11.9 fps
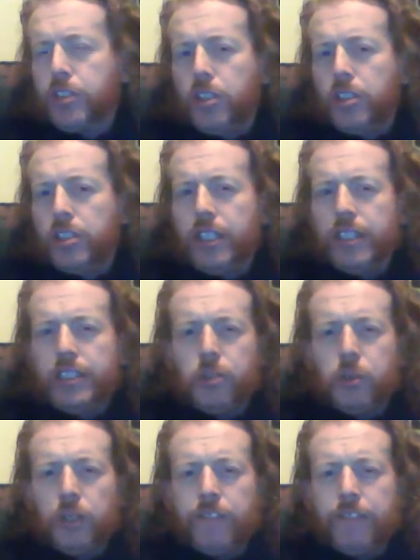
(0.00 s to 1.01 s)
it is
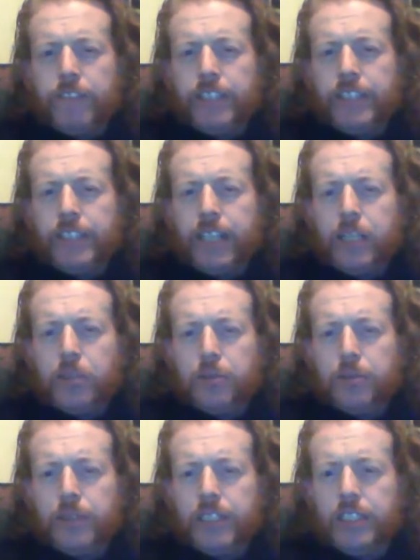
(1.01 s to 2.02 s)
2015 now,
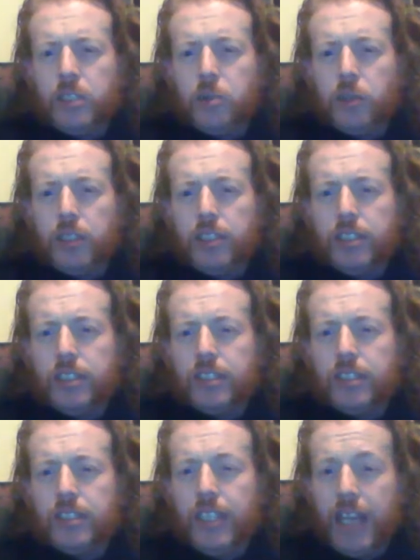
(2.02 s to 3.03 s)
and this is
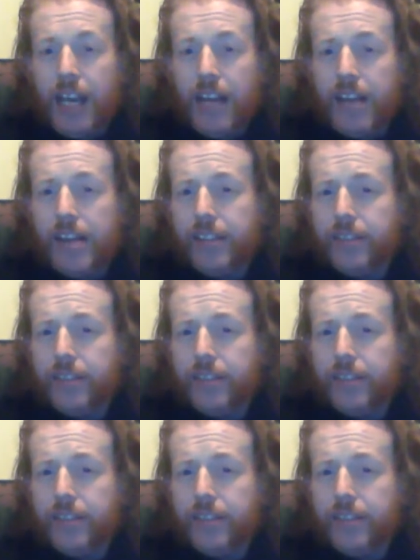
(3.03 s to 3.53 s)
2010.